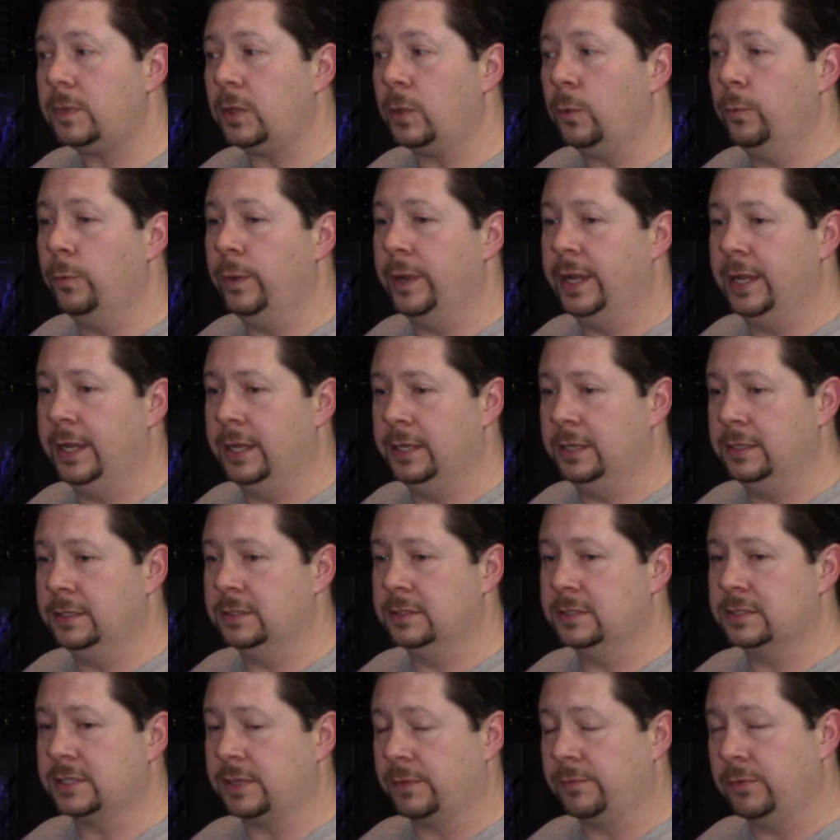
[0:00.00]

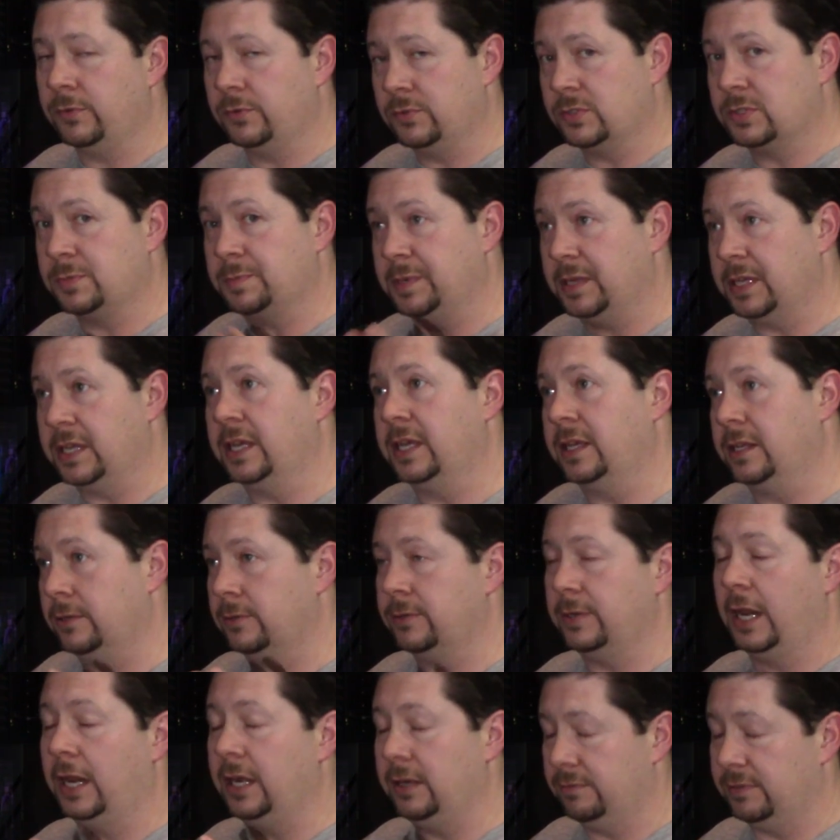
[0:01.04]
when someone was speaking their
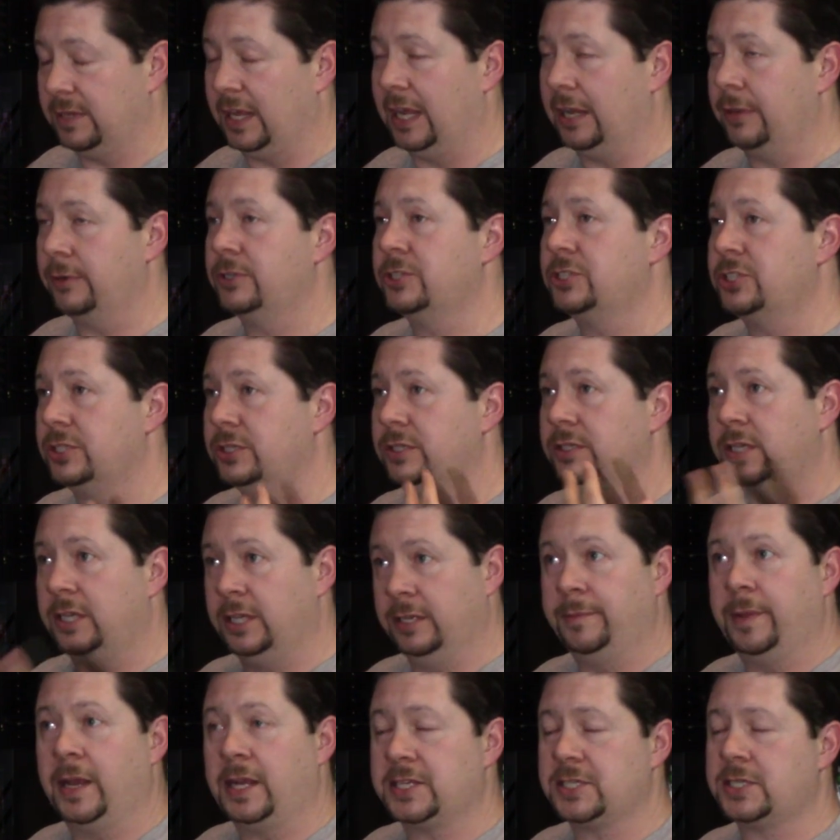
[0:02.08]
native language
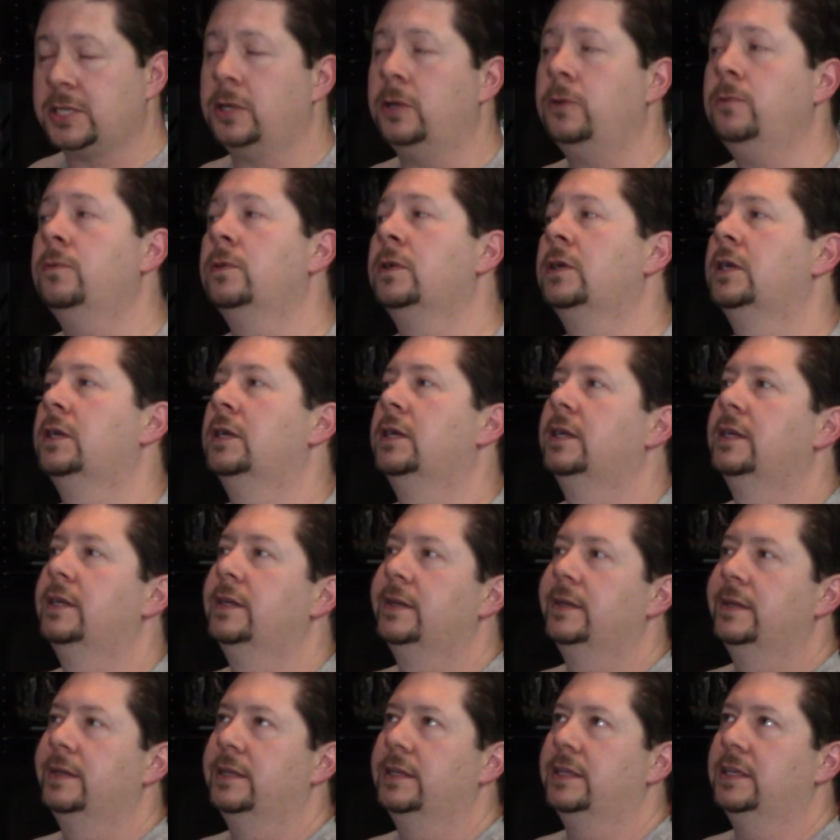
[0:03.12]
in Mexico.
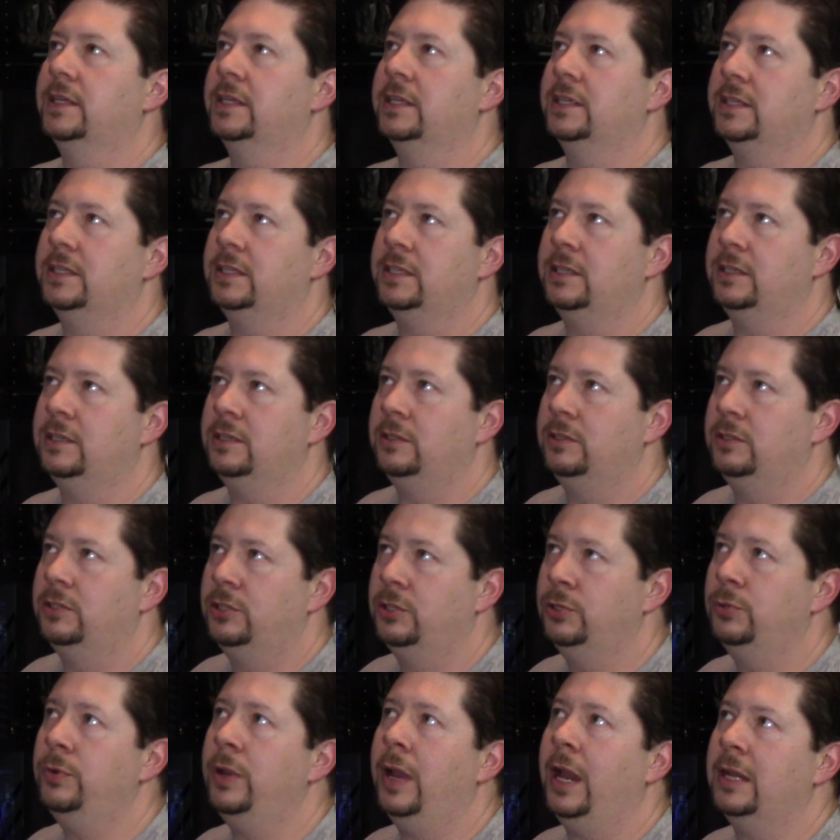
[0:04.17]

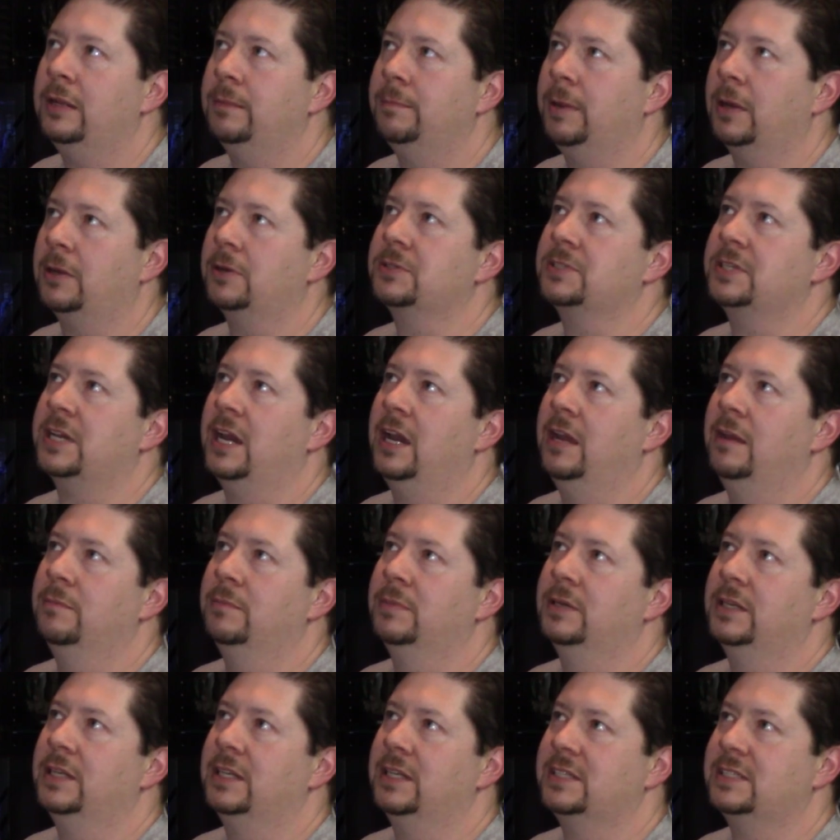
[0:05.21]
You had a better time,
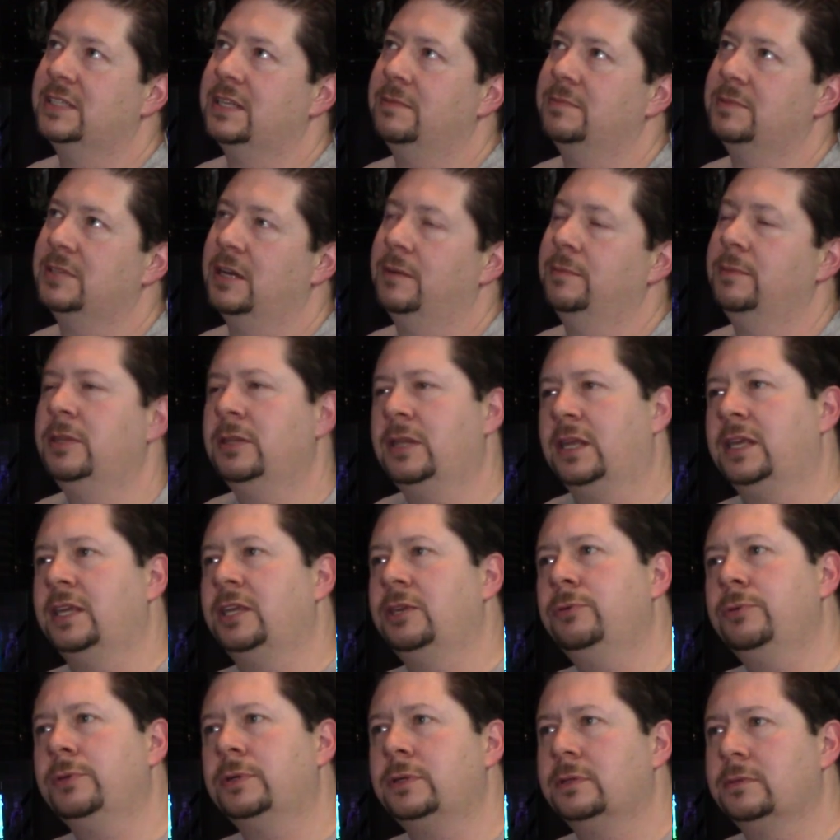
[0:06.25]
but at the same time, you
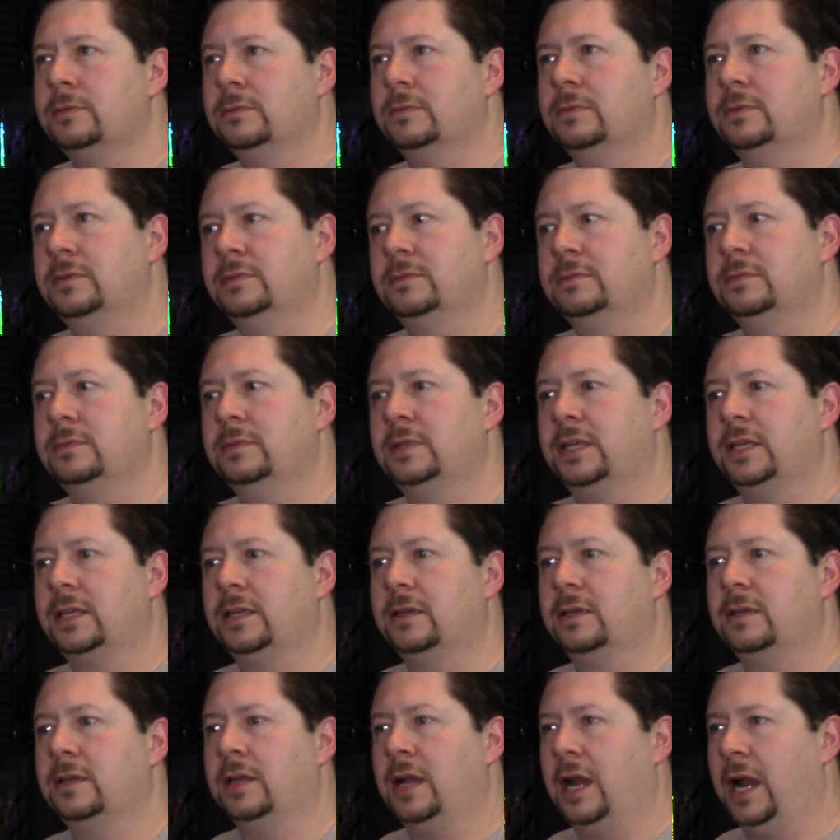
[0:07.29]
were
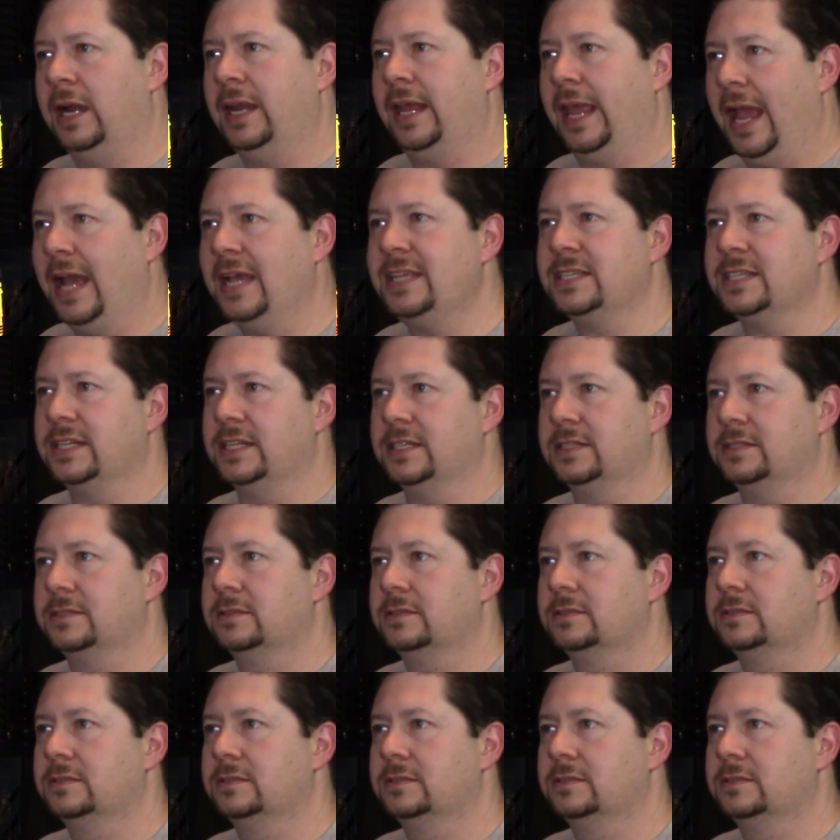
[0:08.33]
kind of hesitant.